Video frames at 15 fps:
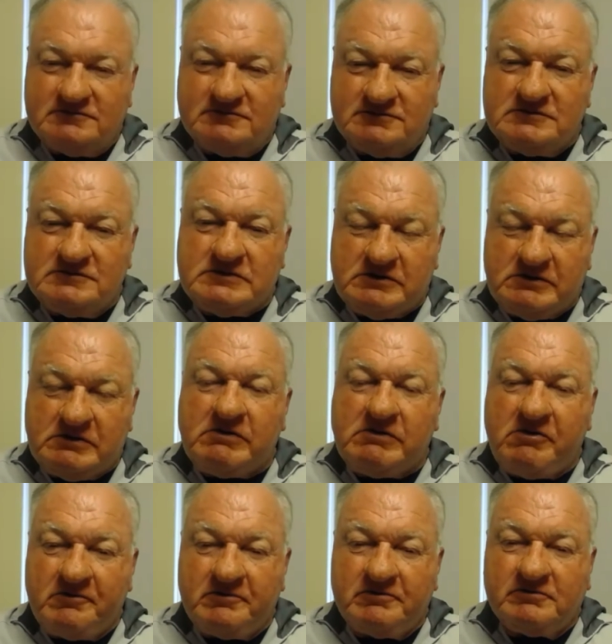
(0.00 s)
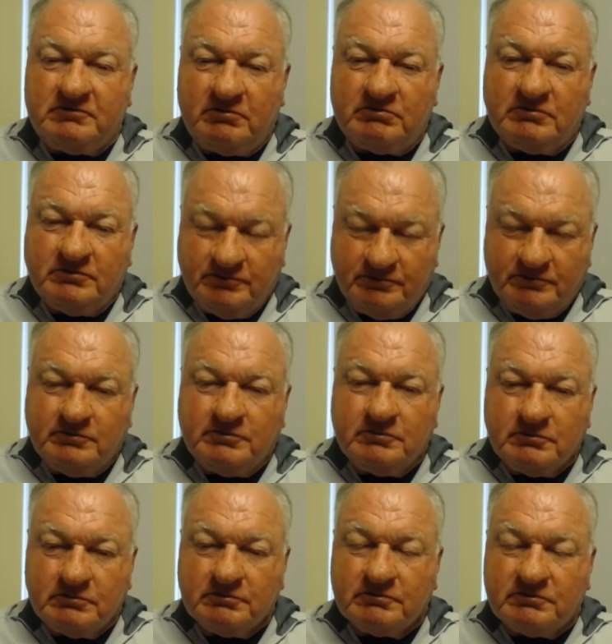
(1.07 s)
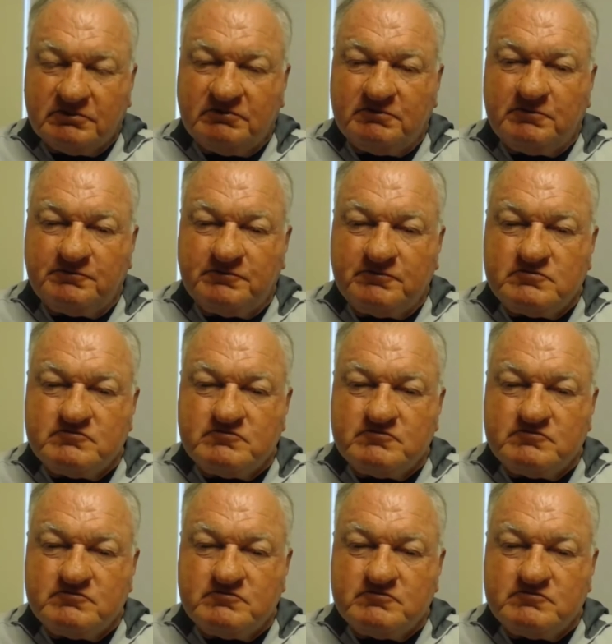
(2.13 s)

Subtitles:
jobs and get the bookings that we need. So if you're